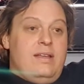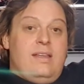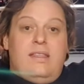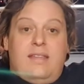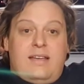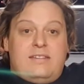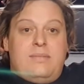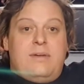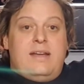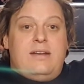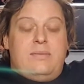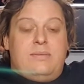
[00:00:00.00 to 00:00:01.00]
that's the
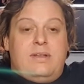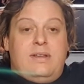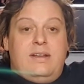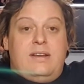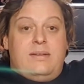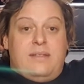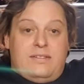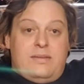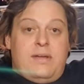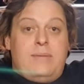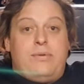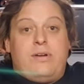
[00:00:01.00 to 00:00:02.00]
main, you know, that's the
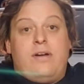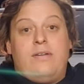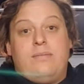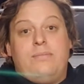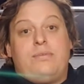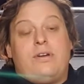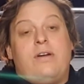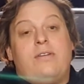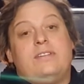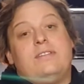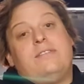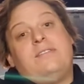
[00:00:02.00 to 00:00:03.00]
main
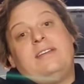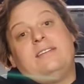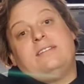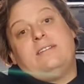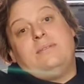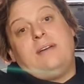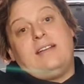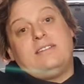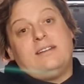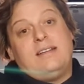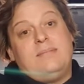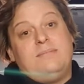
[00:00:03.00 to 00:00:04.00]
prerogative of it, to
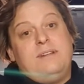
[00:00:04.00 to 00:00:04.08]
actually,